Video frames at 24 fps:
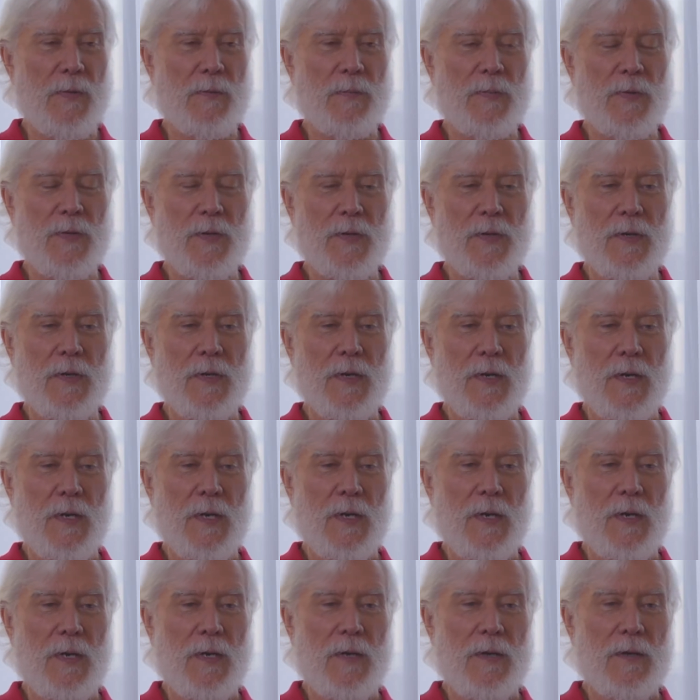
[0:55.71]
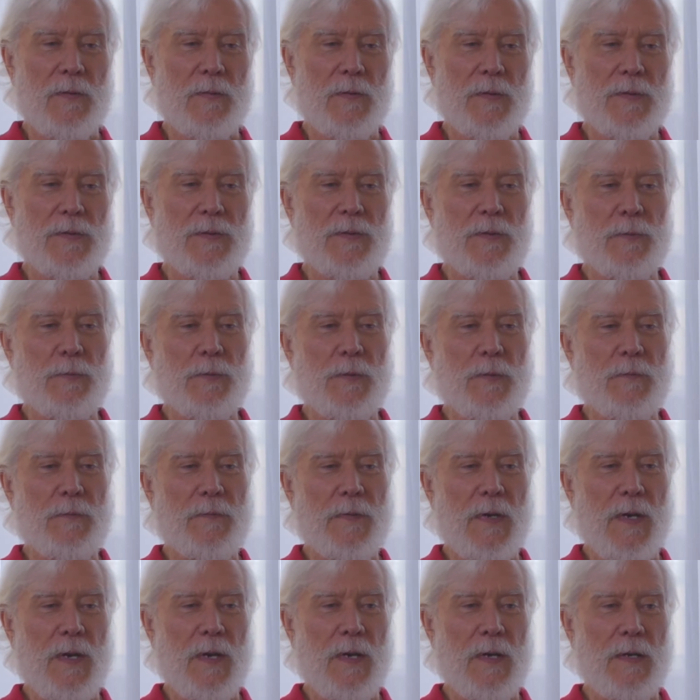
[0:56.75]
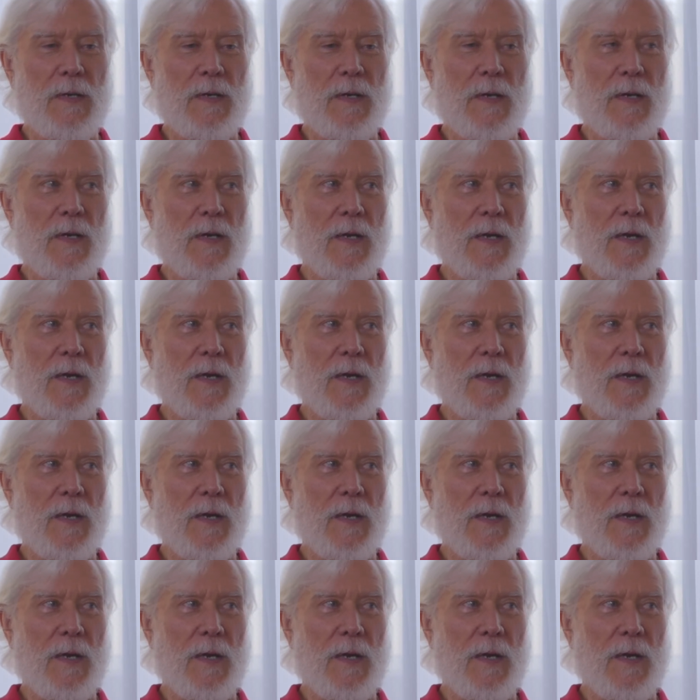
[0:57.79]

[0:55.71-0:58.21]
book was to provide